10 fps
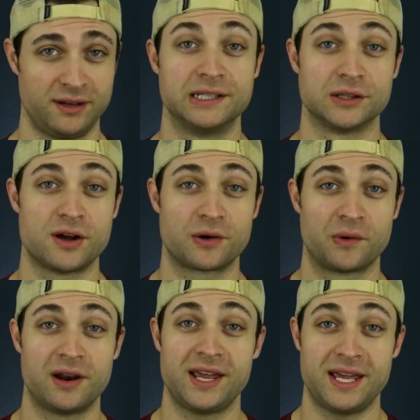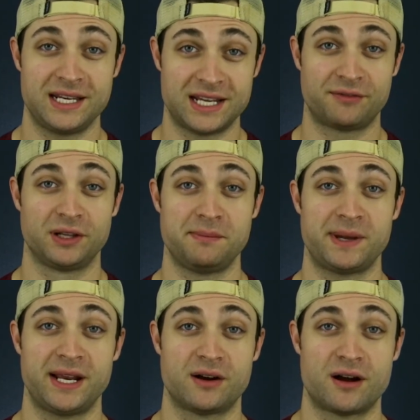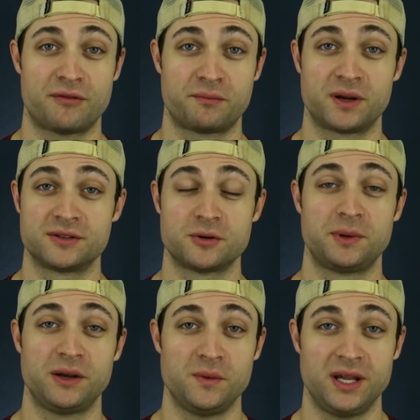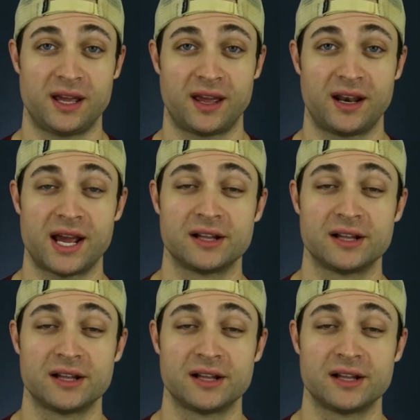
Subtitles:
In the long run, it definitely paid off because opening weekend,